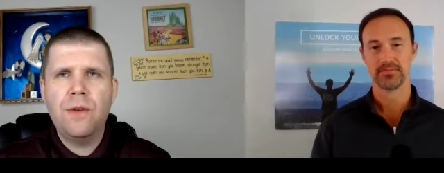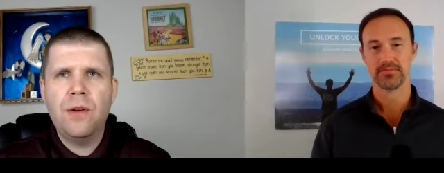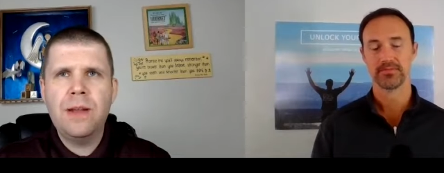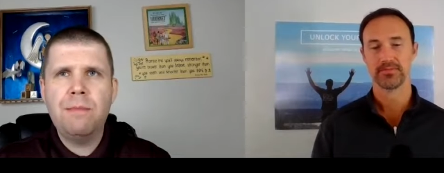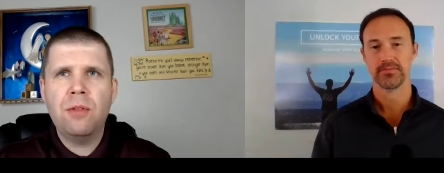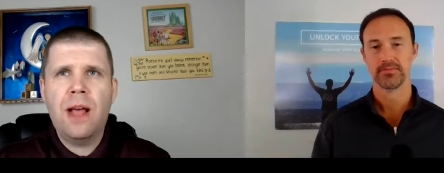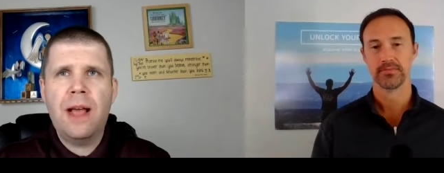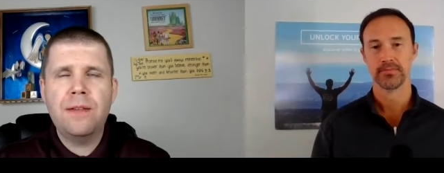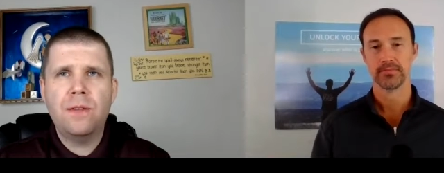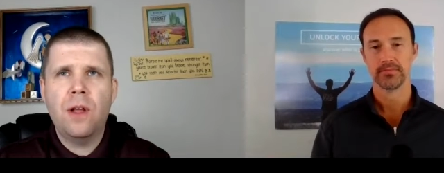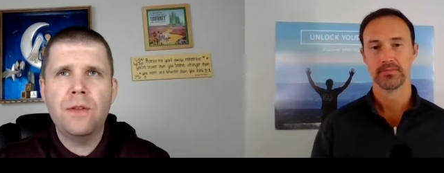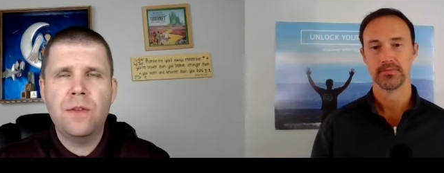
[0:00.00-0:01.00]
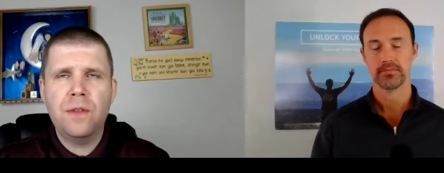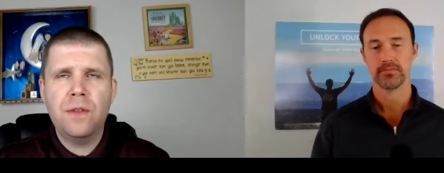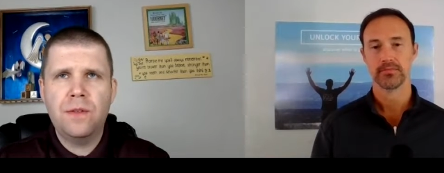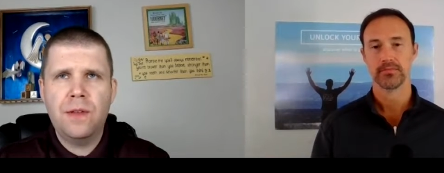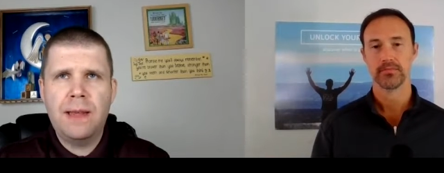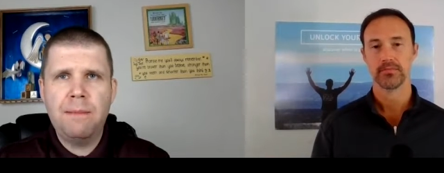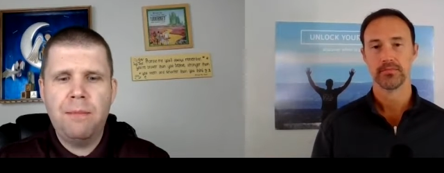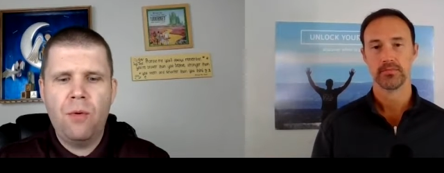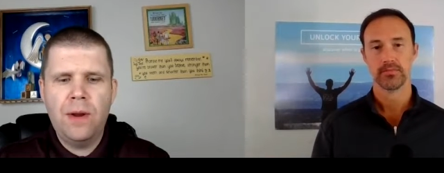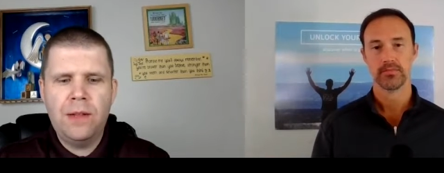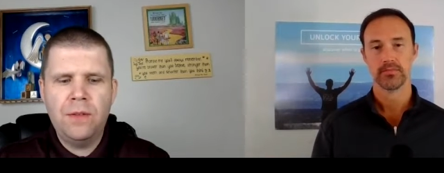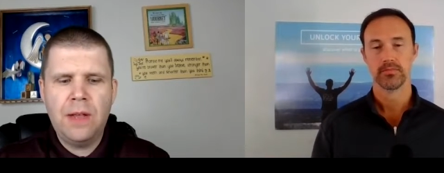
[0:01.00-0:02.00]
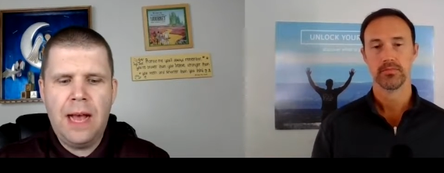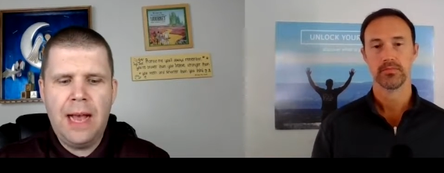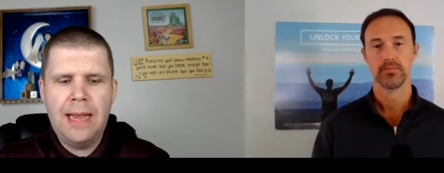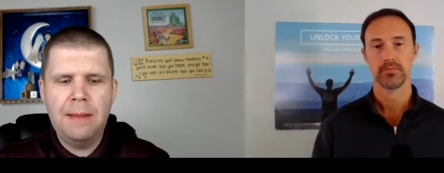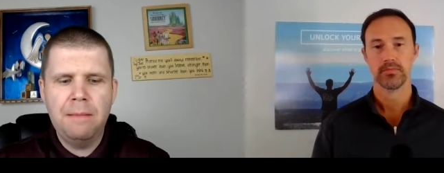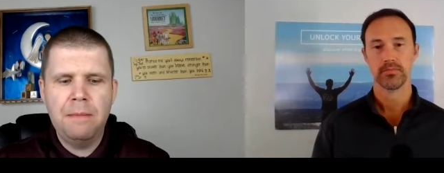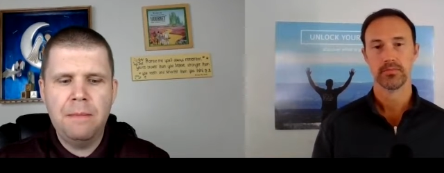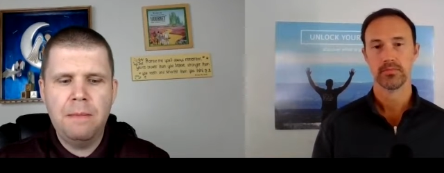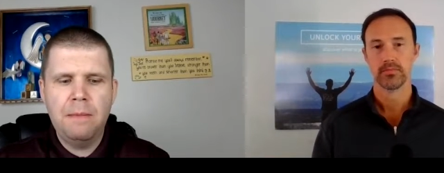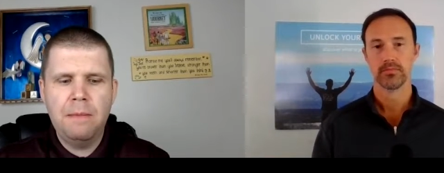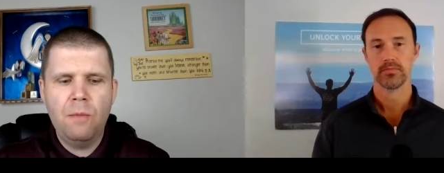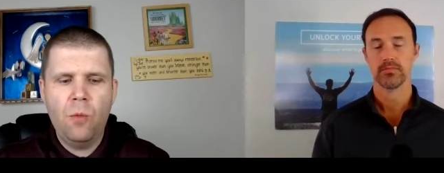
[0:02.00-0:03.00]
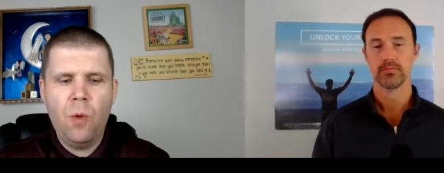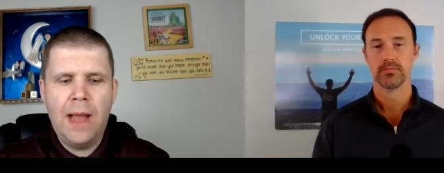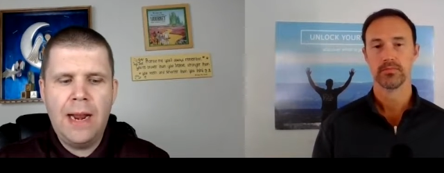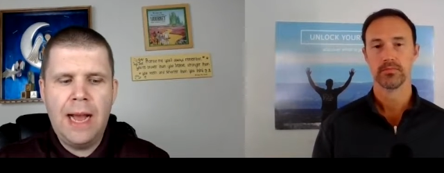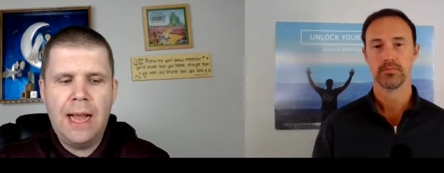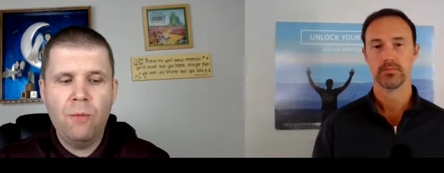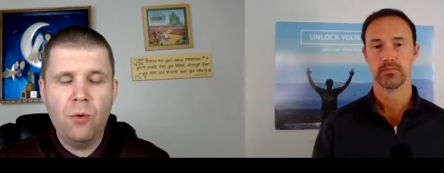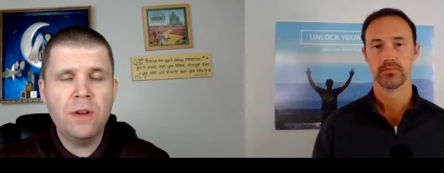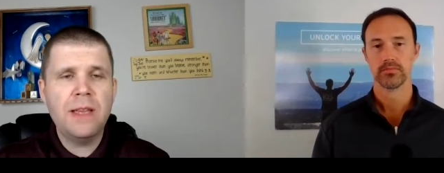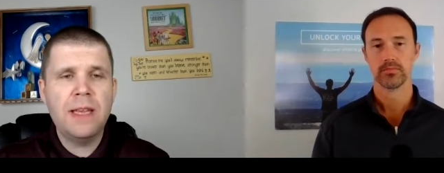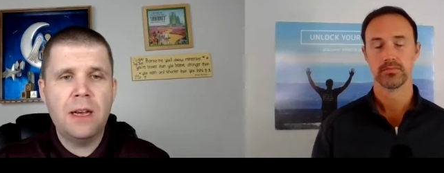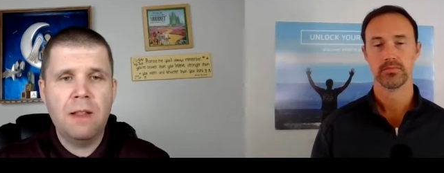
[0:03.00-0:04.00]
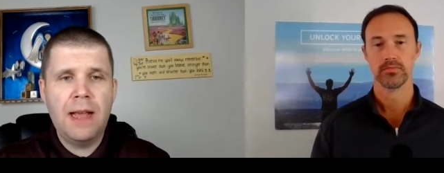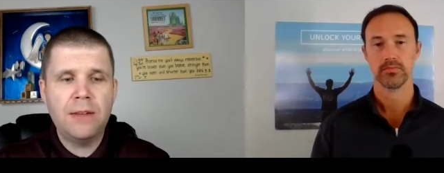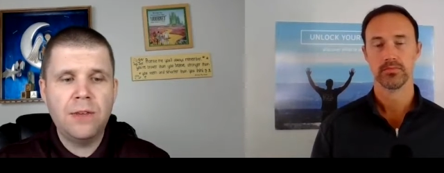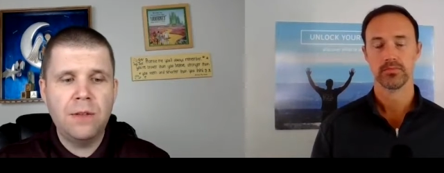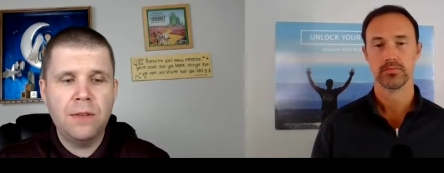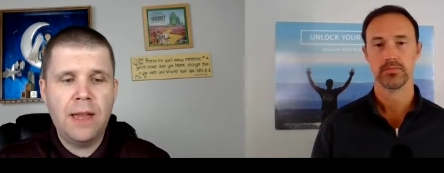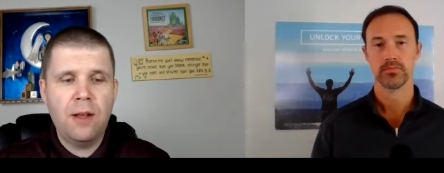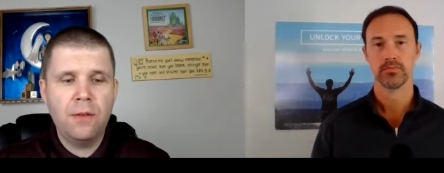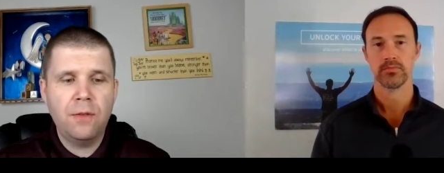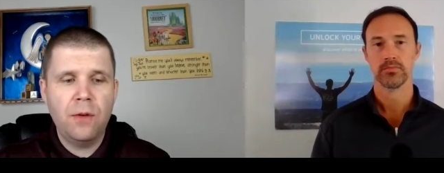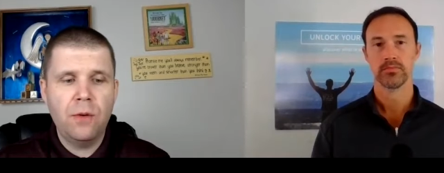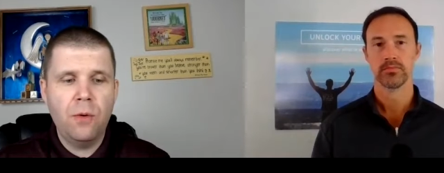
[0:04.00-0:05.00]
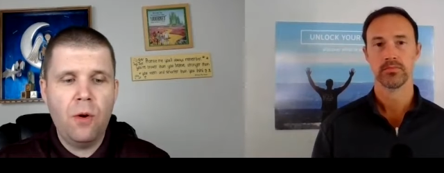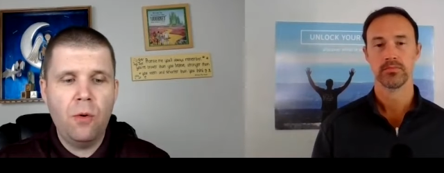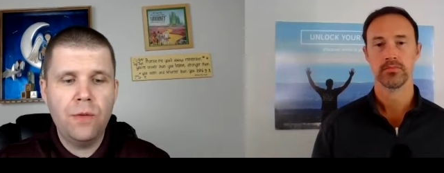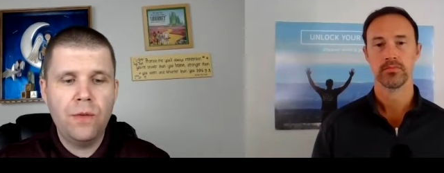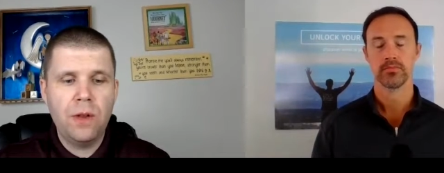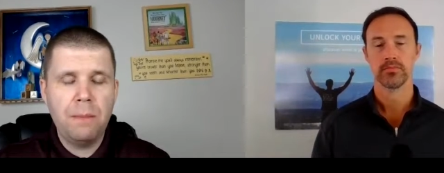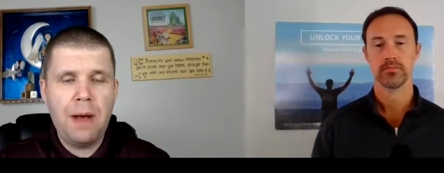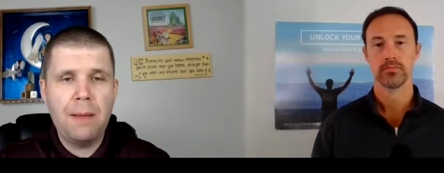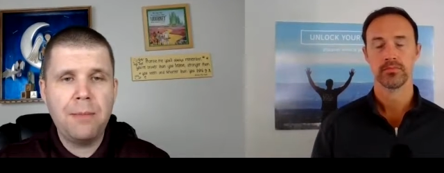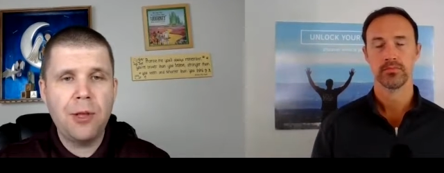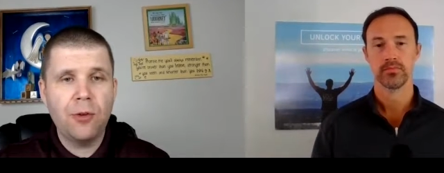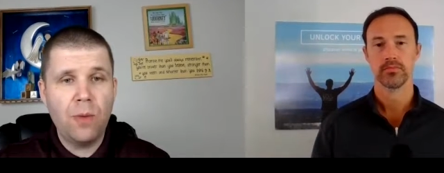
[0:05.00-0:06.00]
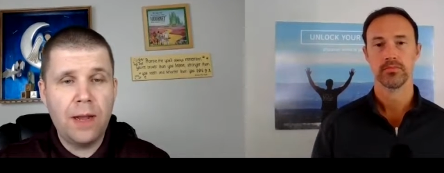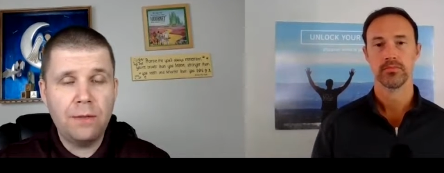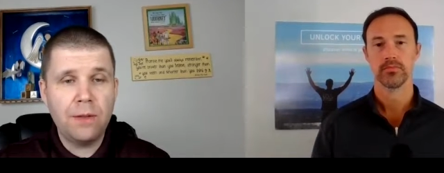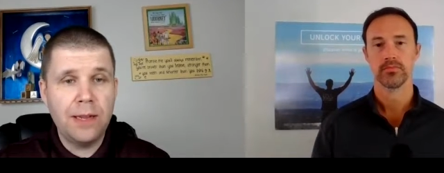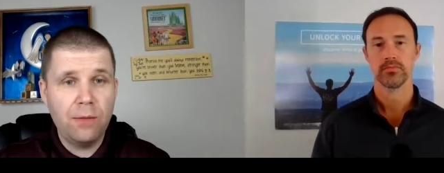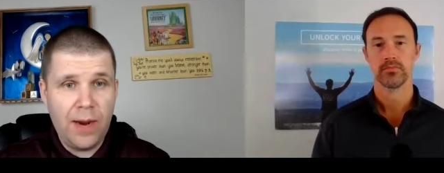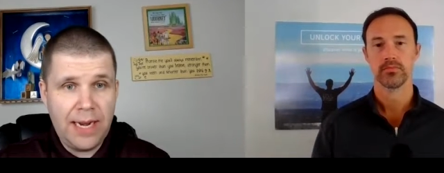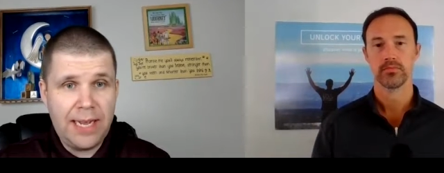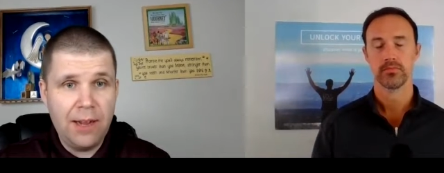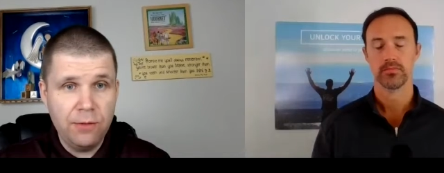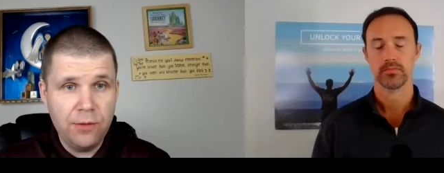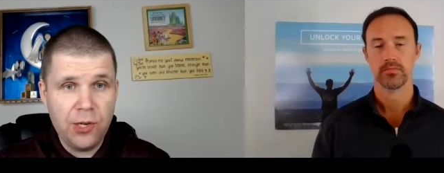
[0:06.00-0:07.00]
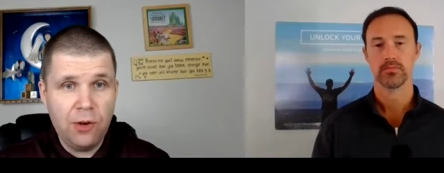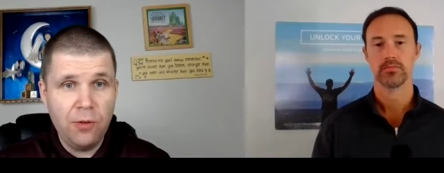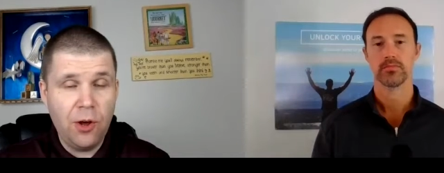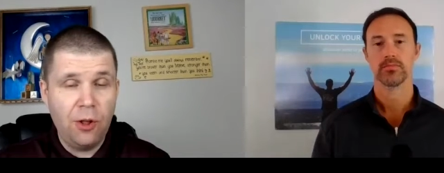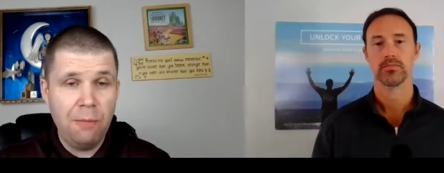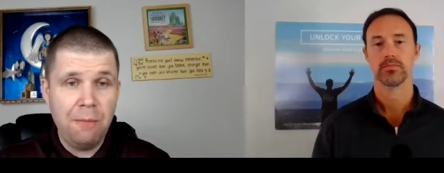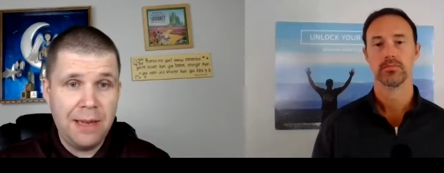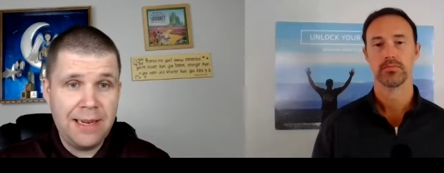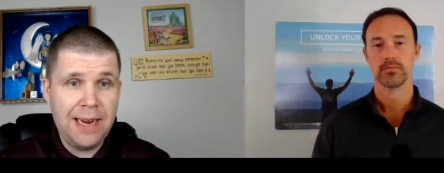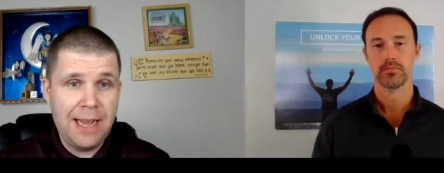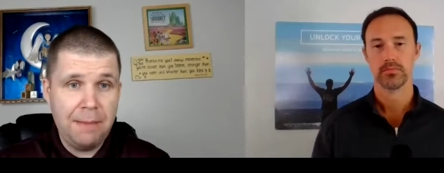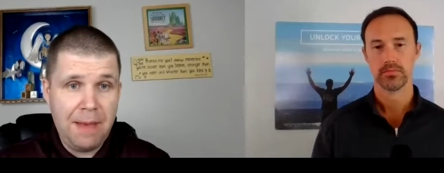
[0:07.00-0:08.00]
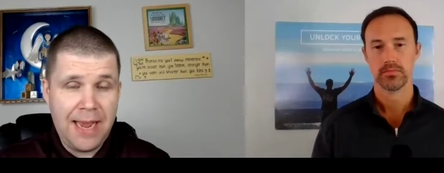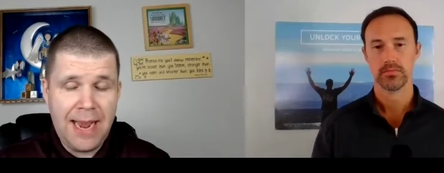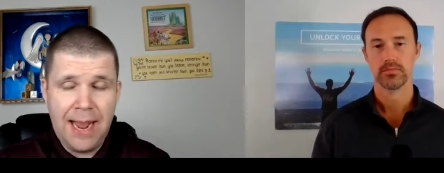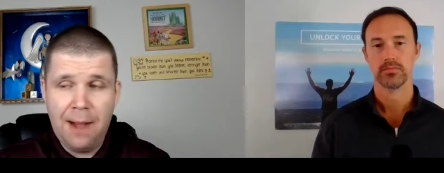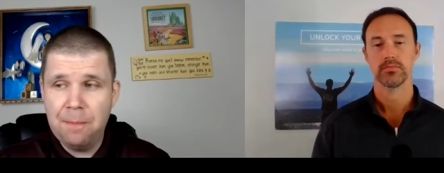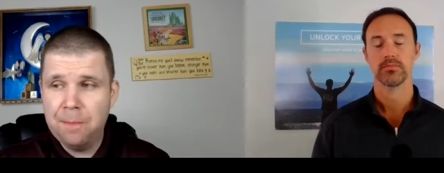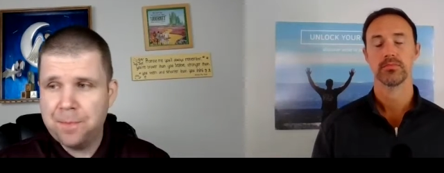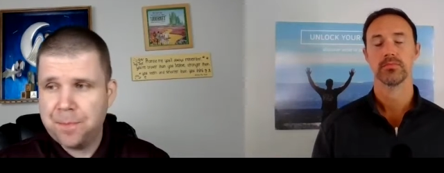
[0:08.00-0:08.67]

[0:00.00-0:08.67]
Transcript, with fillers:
Speaker 1: very blessed also at the same point in time when I worked in collections. I also hosted a popular wrestling radio show called Monday Night Mayhem.